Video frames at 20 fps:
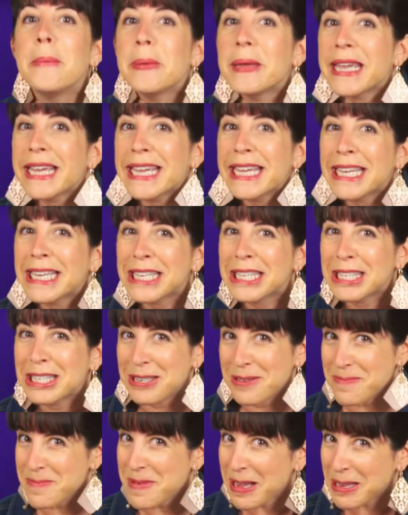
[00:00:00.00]

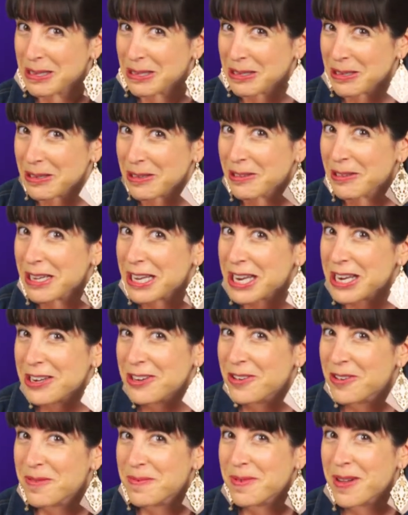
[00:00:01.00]
biggest muscle
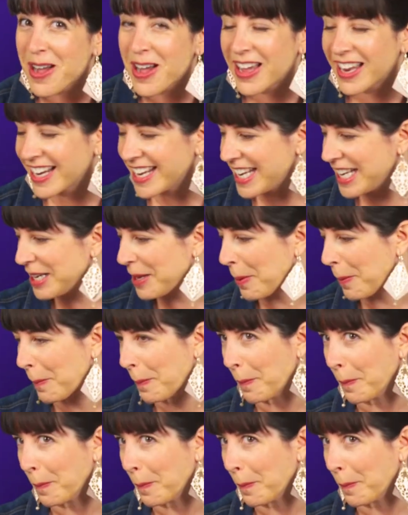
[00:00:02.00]
in your body,